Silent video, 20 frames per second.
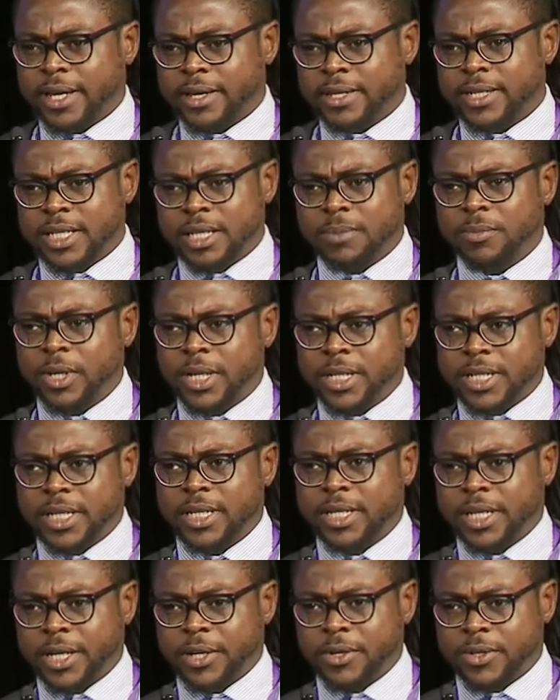
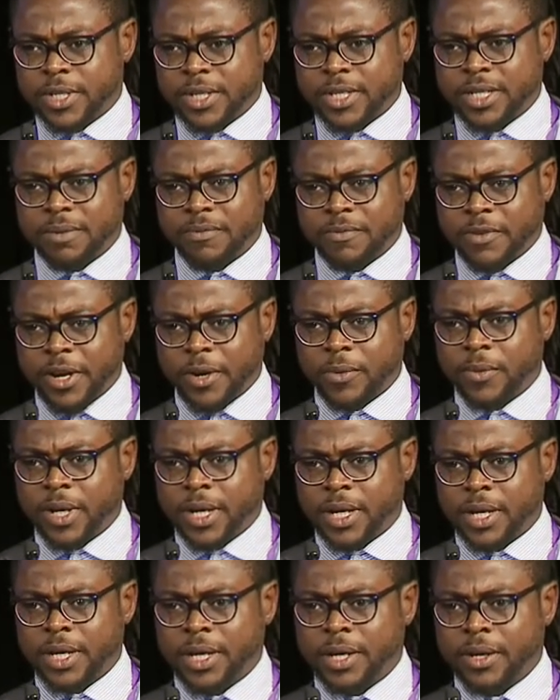stimulating the ecosystem very
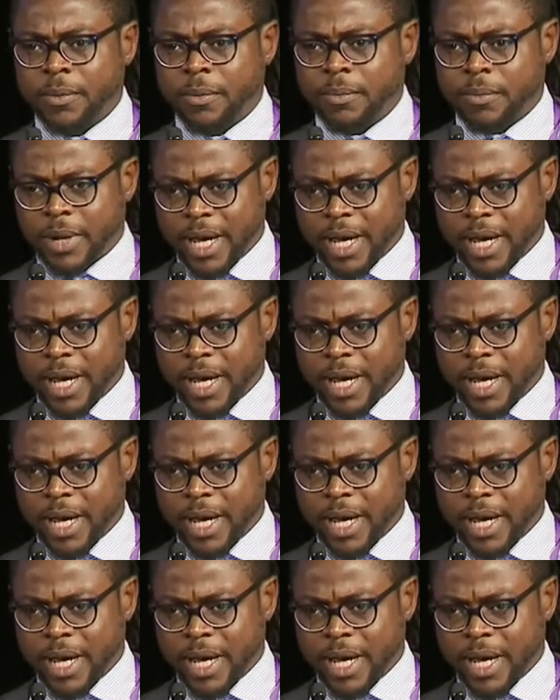quickly,